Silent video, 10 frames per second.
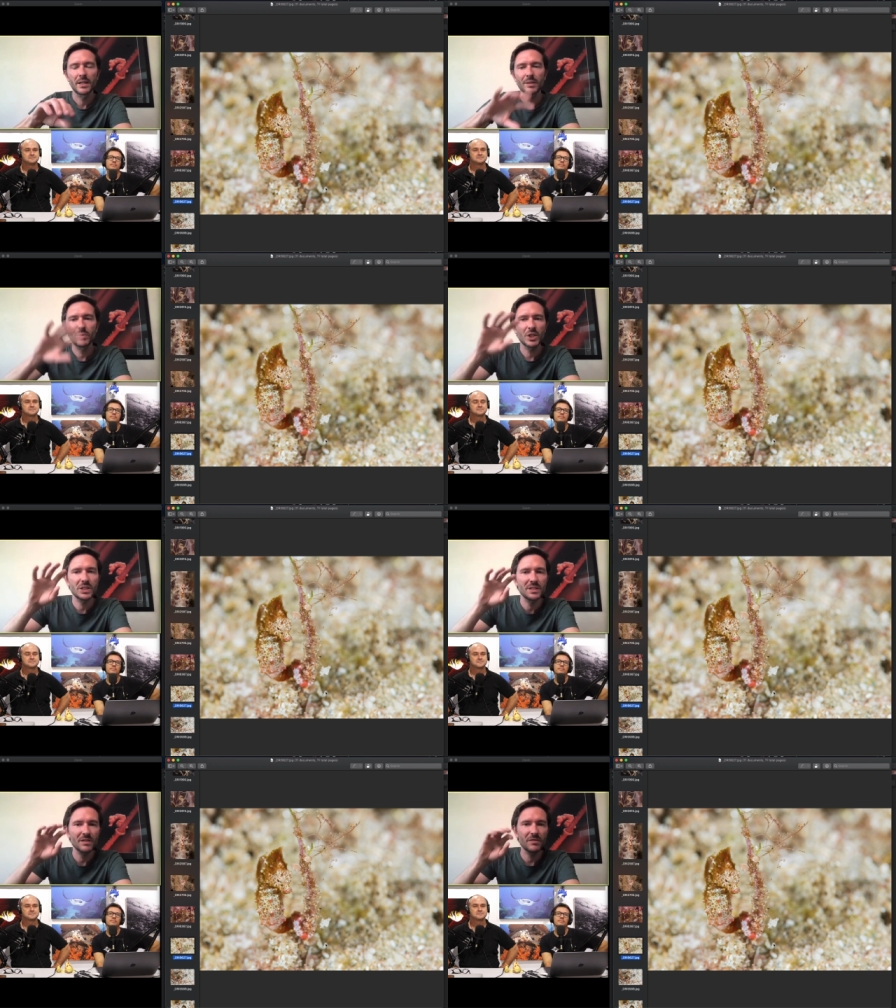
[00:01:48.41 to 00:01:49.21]

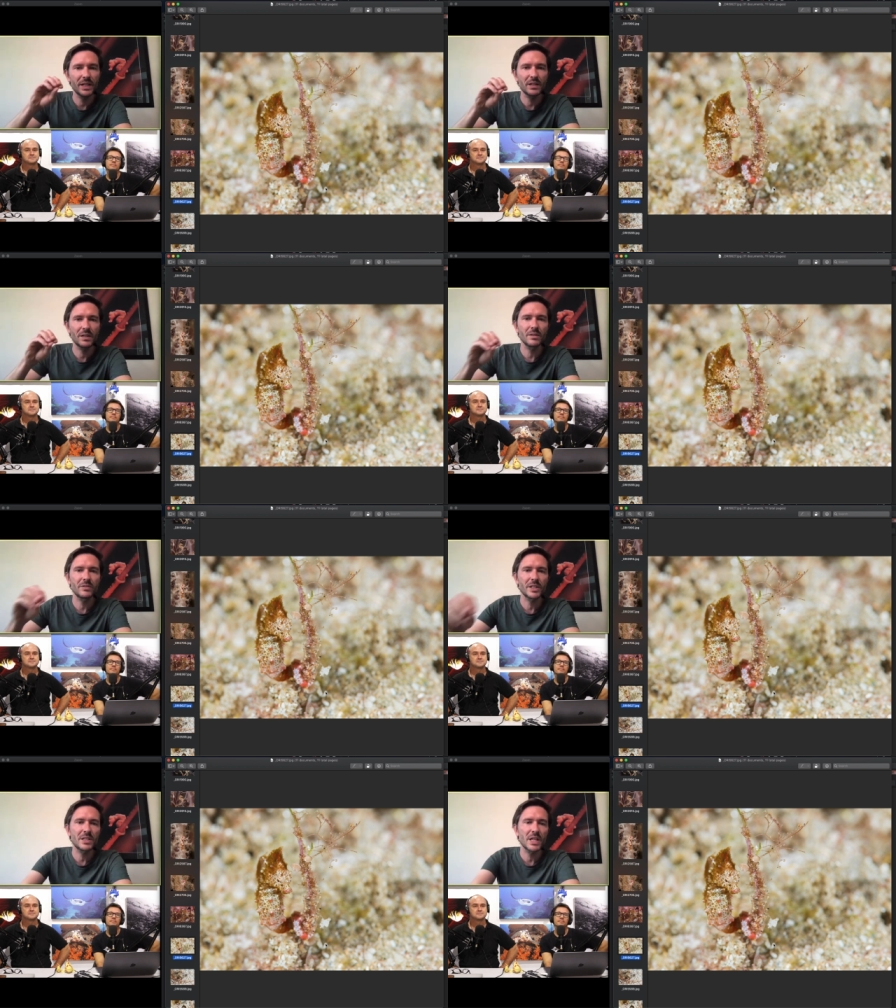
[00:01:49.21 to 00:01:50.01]
community of little
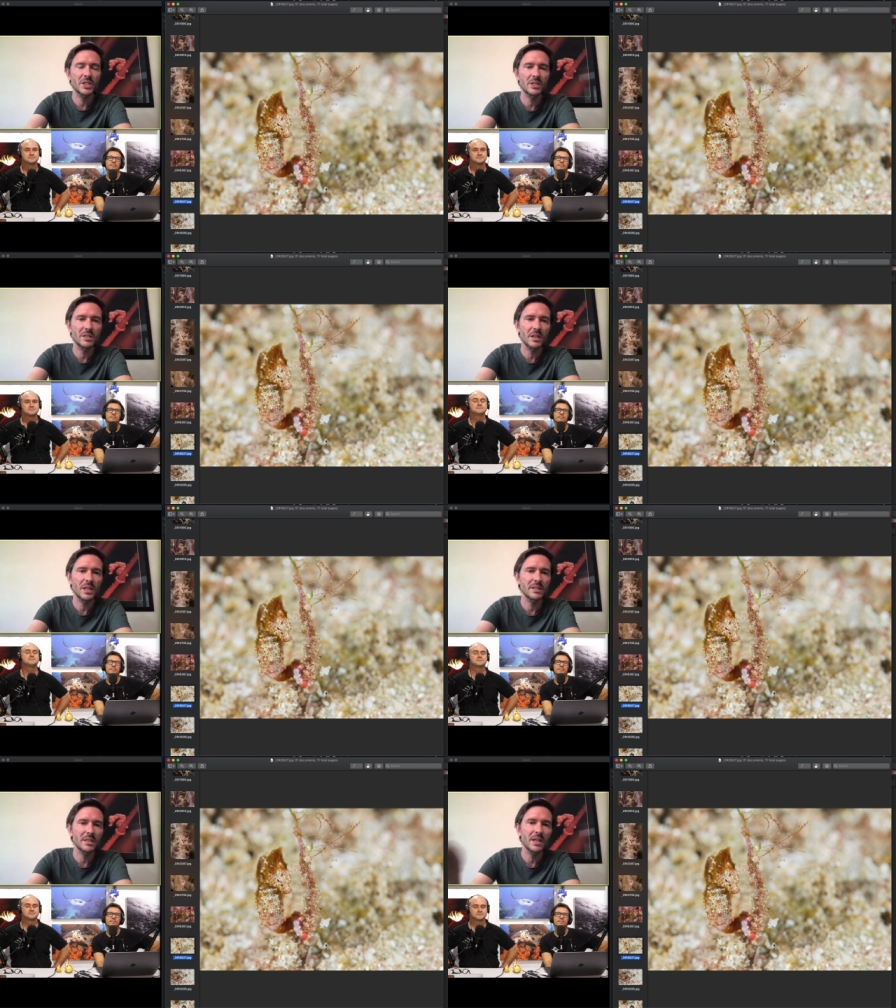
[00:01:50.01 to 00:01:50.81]
crustaceans and
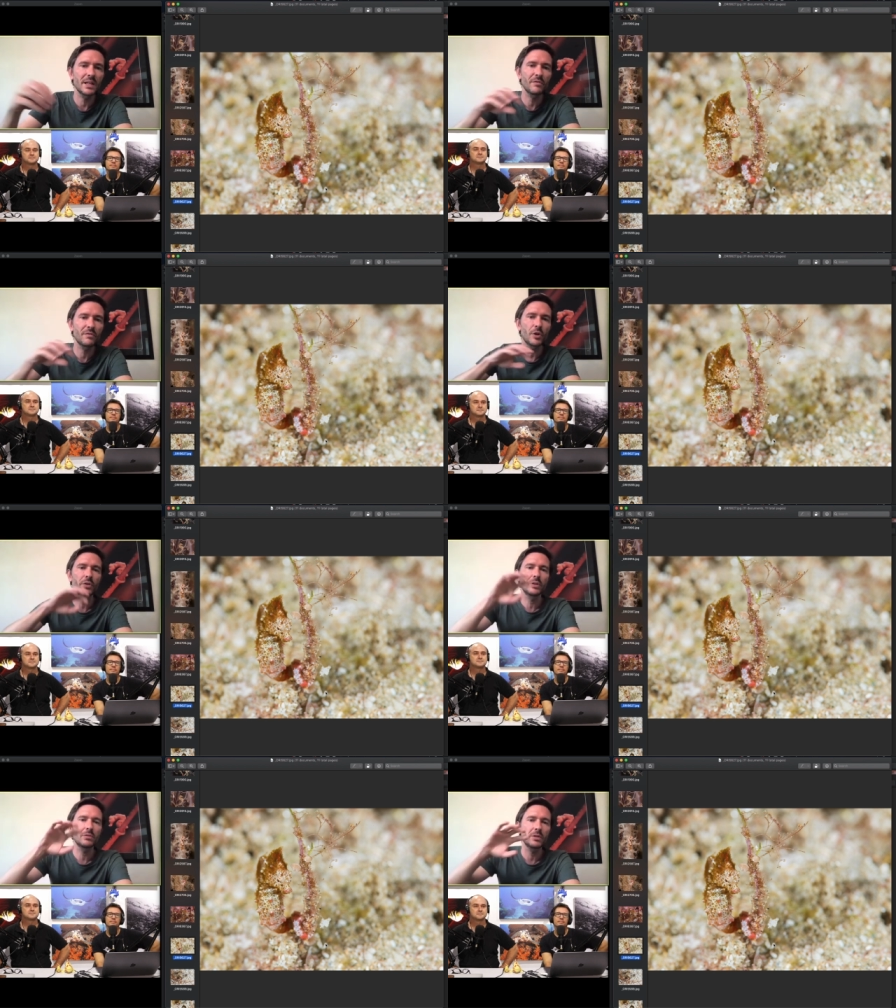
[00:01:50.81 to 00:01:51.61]
things that live on the
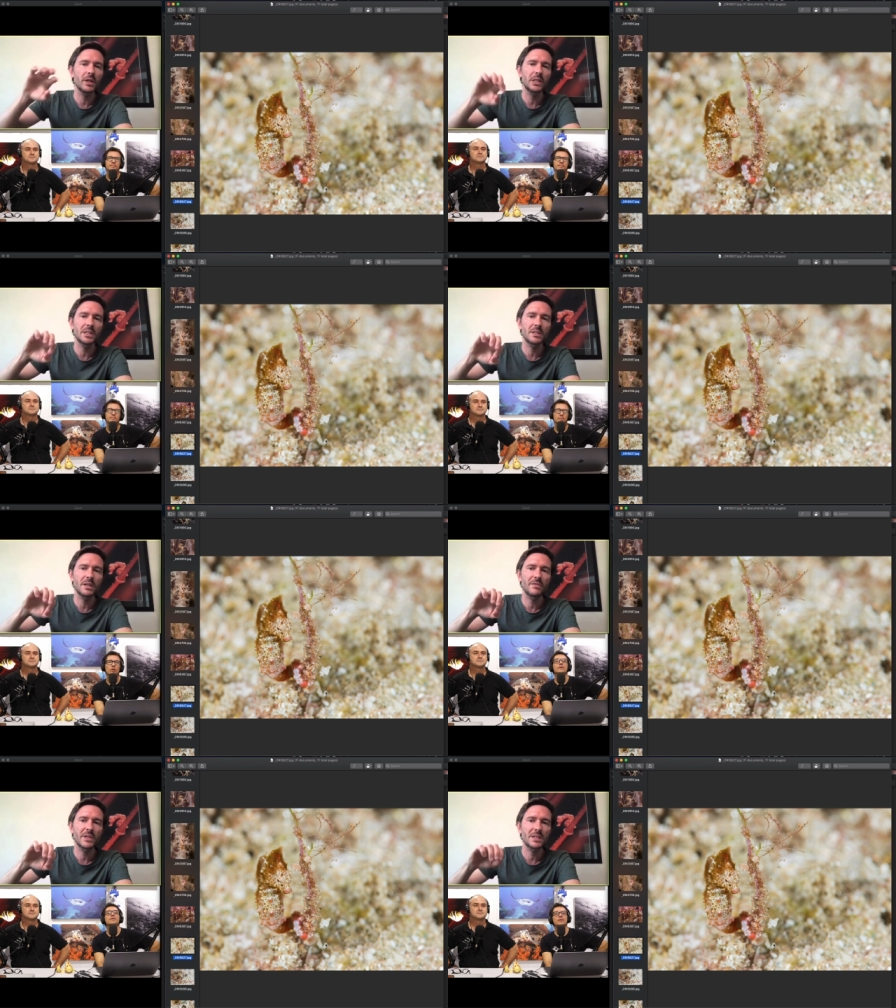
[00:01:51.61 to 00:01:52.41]
gorgonian
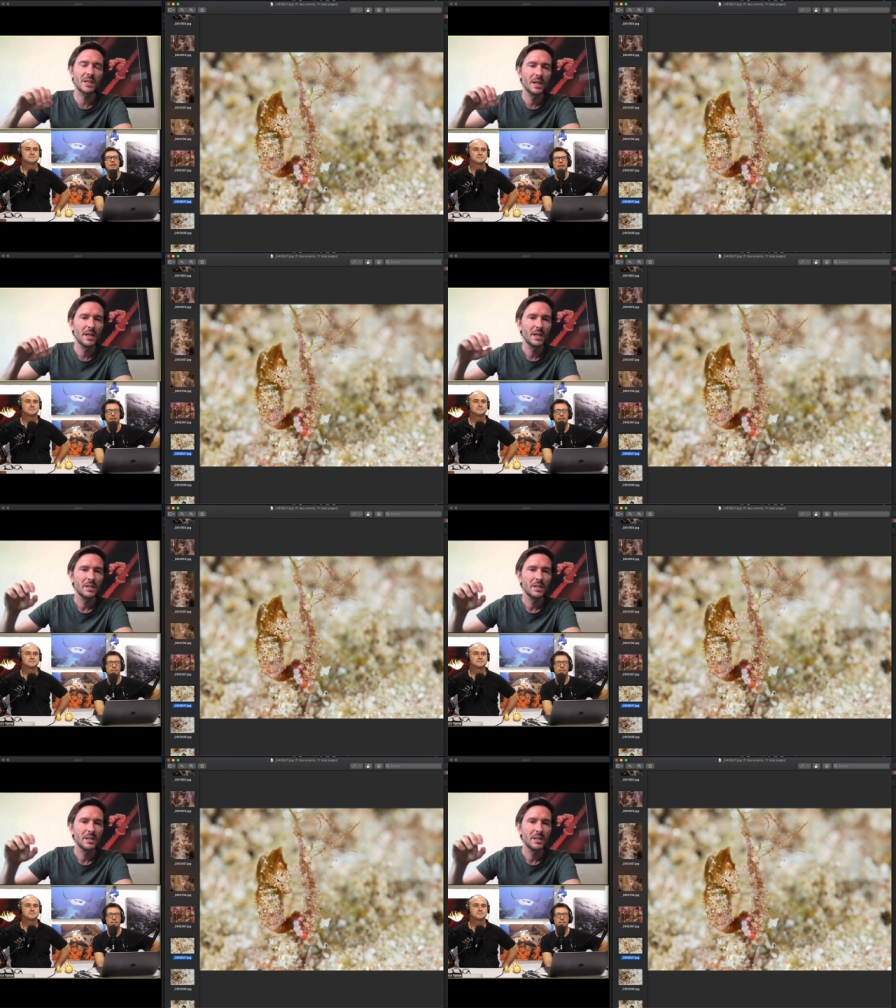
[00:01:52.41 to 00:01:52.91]
surface. Okay.